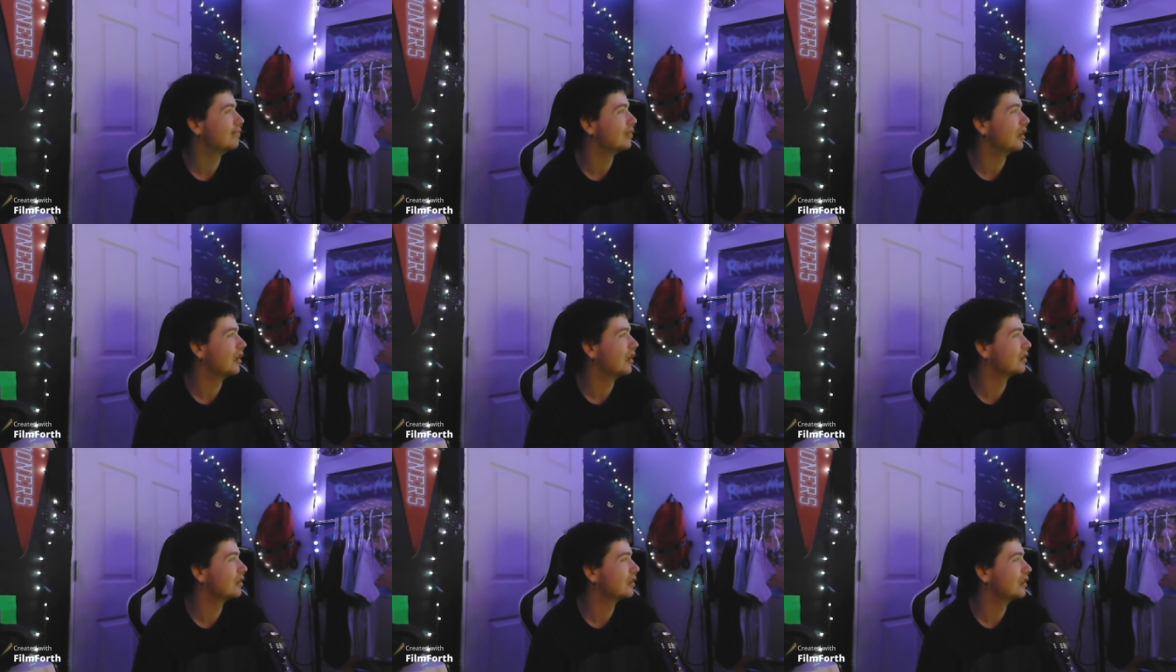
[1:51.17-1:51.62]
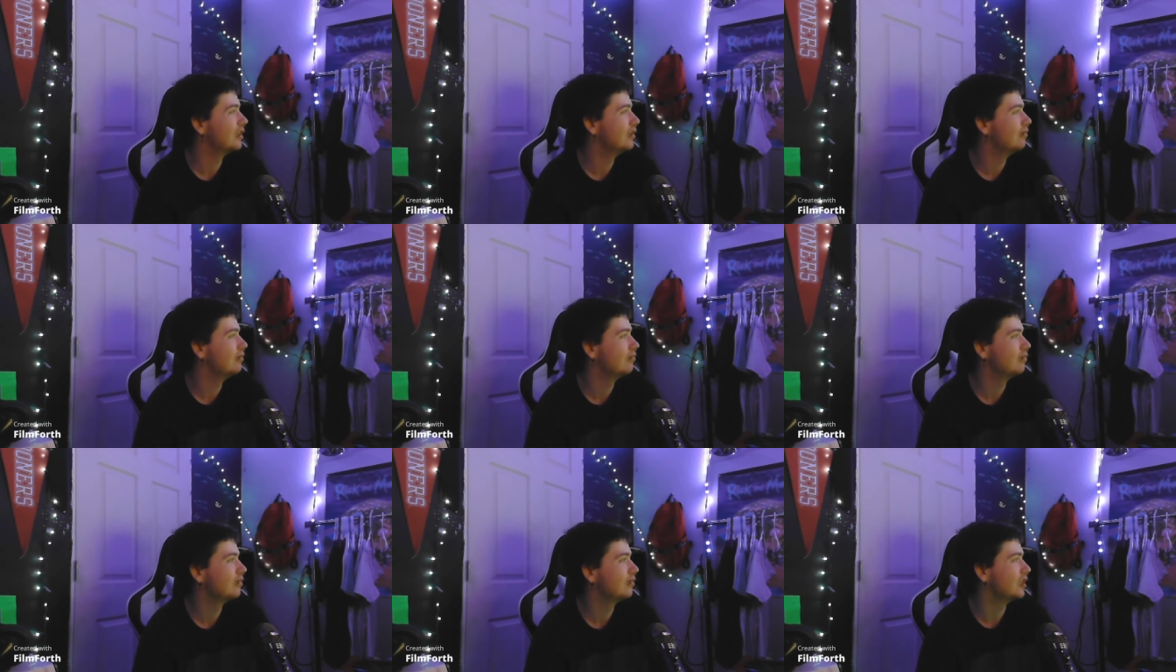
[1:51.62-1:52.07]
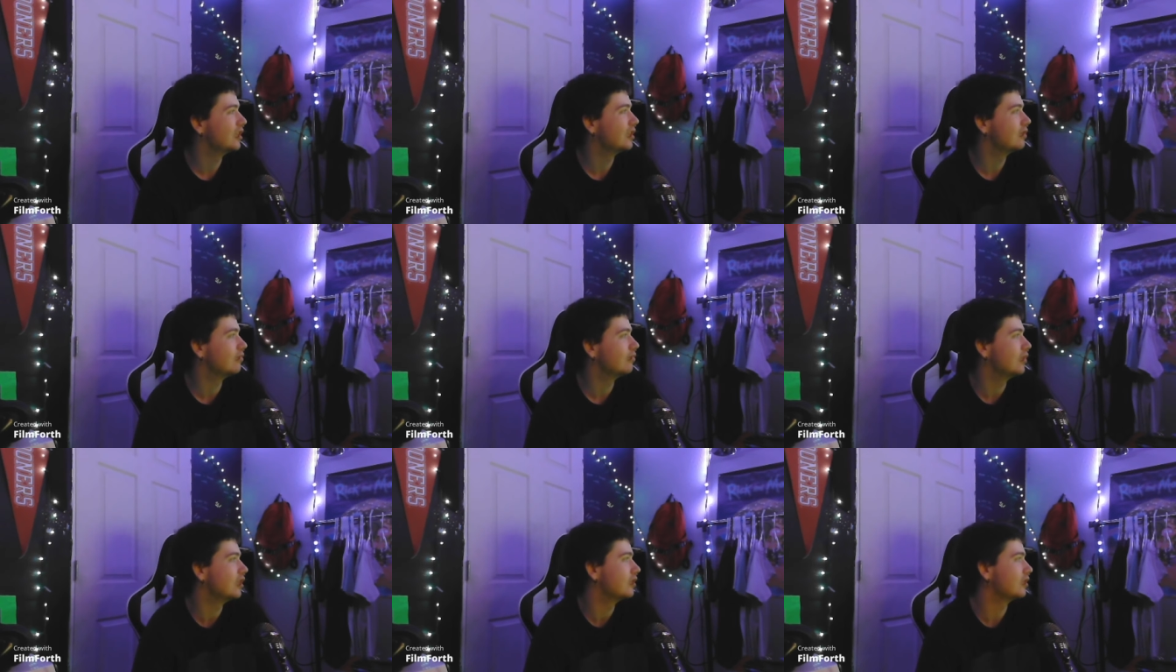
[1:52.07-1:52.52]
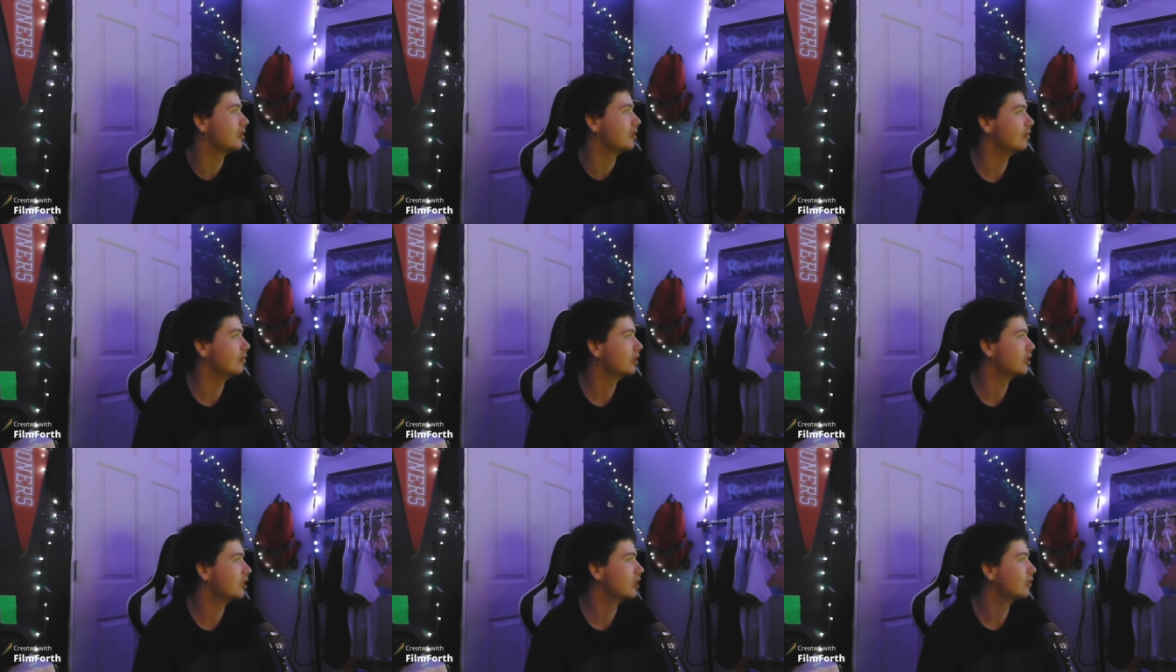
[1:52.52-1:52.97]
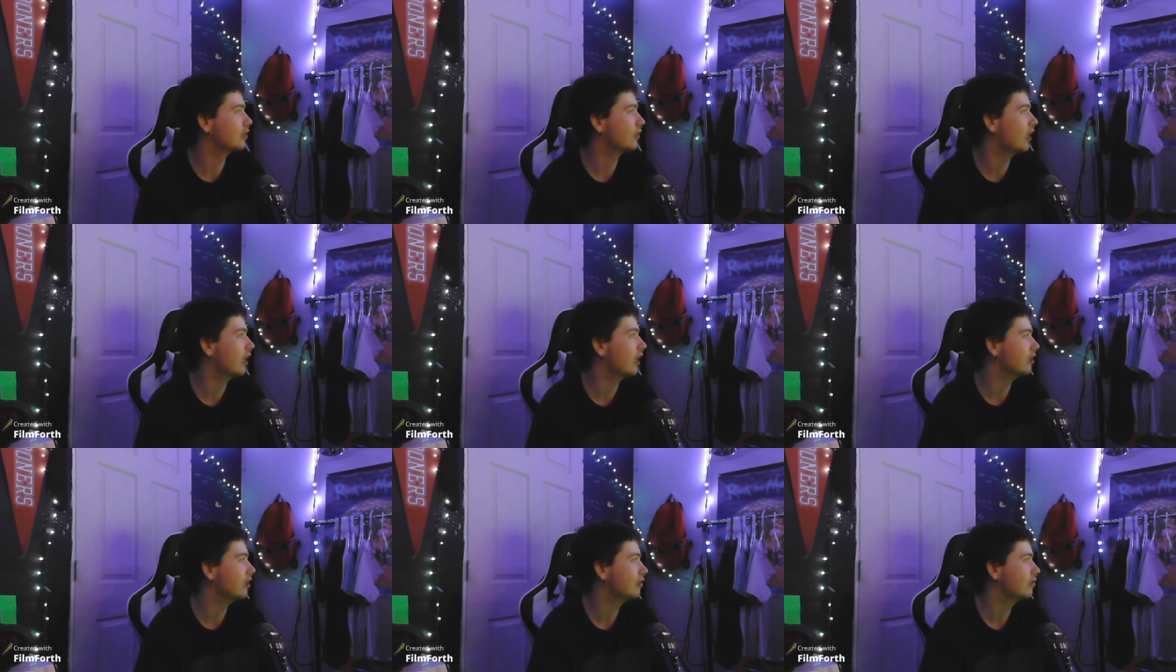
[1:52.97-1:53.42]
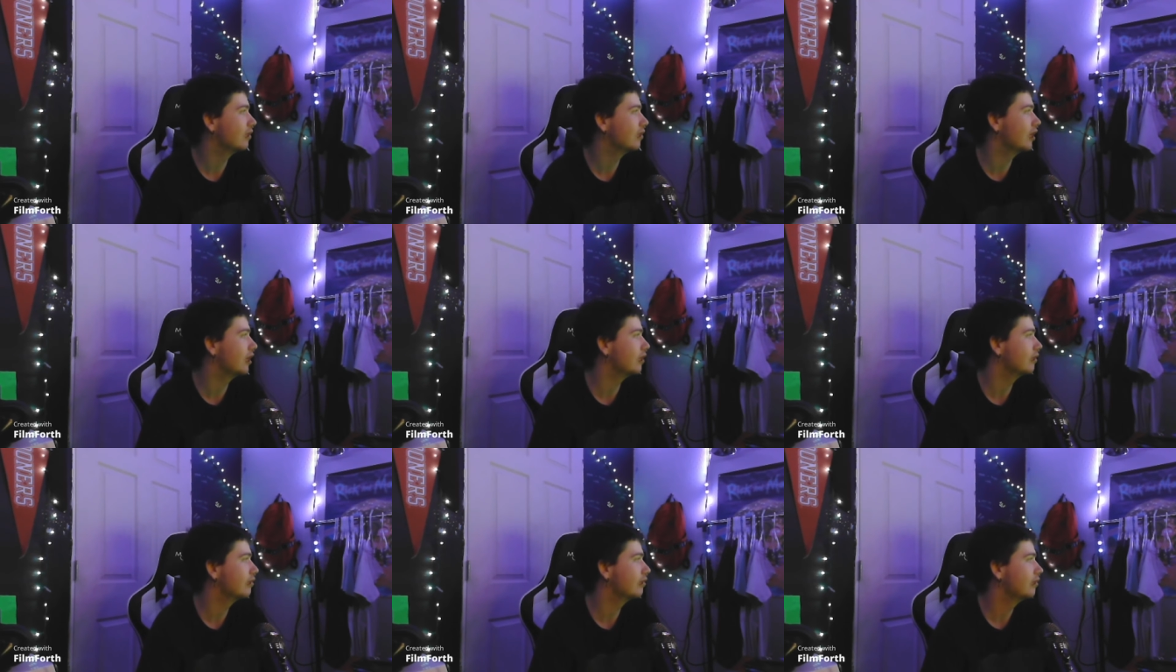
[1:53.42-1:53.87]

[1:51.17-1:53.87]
Honestly, it's just fighting. Like,